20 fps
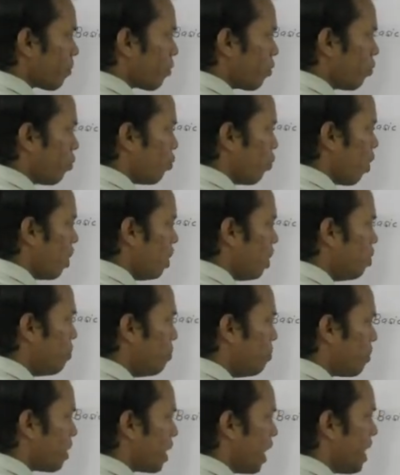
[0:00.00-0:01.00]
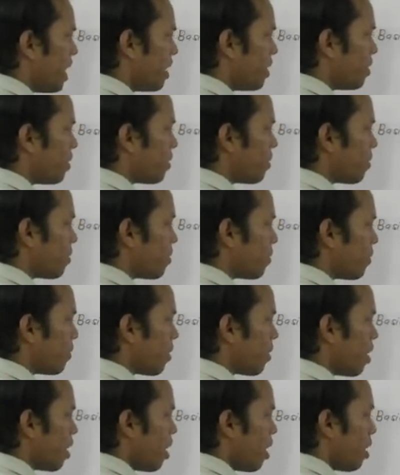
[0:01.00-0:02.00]
volume, correct?
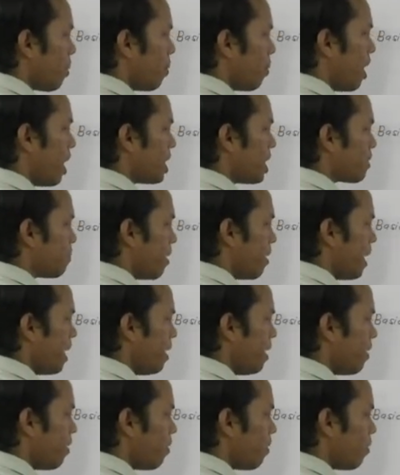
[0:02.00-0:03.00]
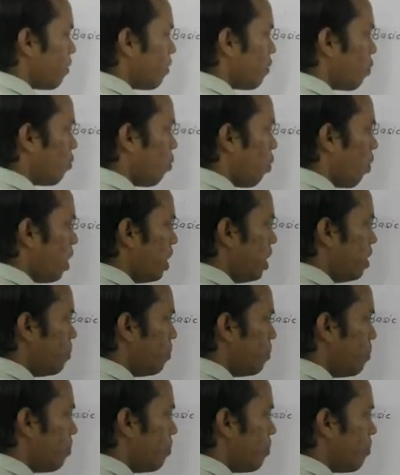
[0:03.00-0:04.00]
Mass by
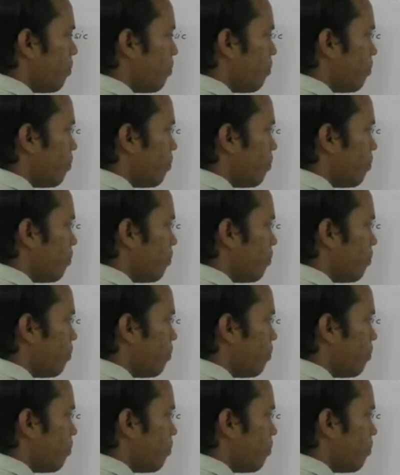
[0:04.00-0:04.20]
volume,